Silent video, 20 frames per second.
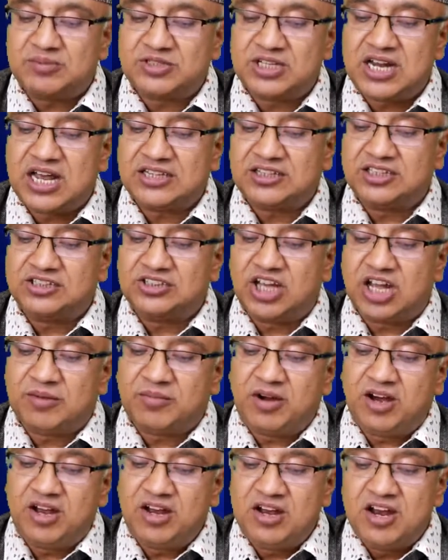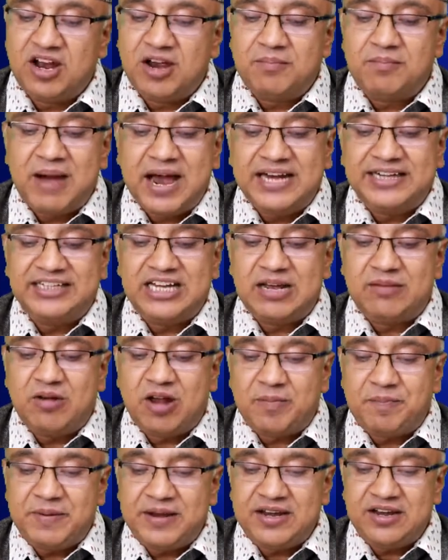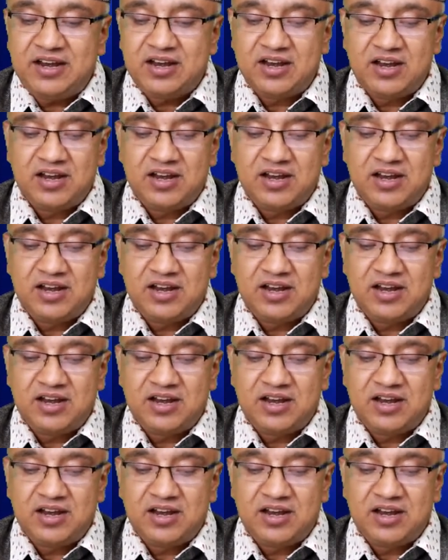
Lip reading: Sanatan Dharma by developing